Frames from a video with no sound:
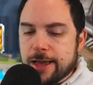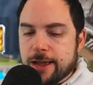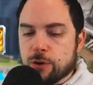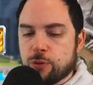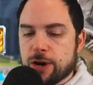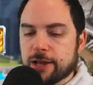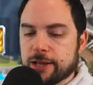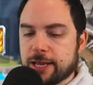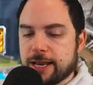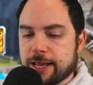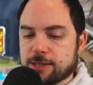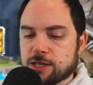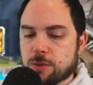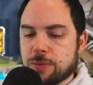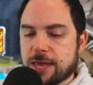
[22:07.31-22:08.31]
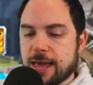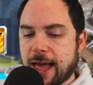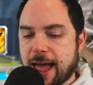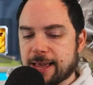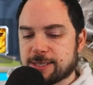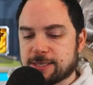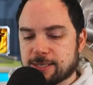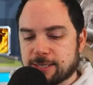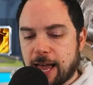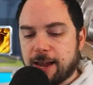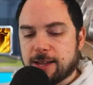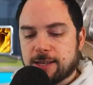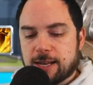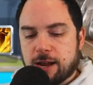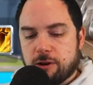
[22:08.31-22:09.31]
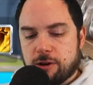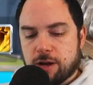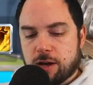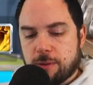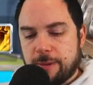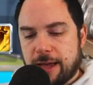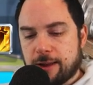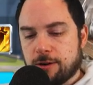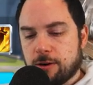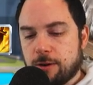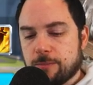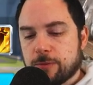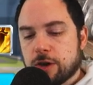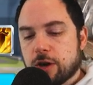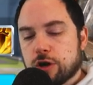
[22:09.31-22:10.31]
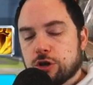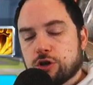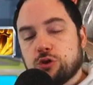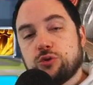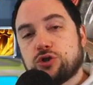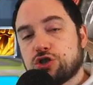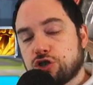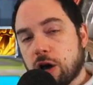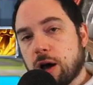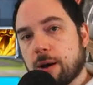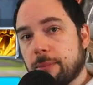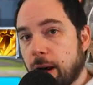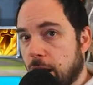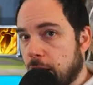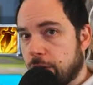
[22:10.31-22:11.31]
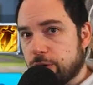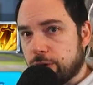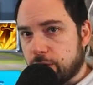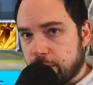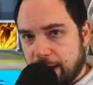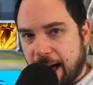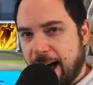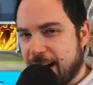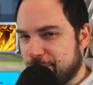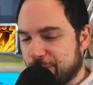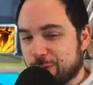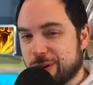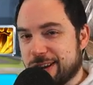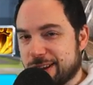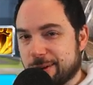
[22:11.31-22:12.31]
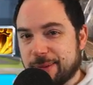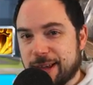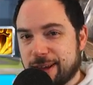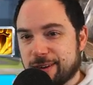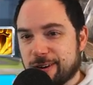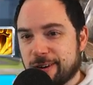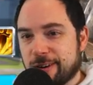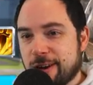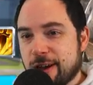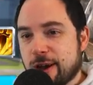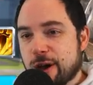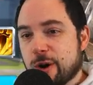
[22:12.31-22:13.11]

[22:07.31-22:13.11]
He really needs to be a secondary commander to some other cavalry commander,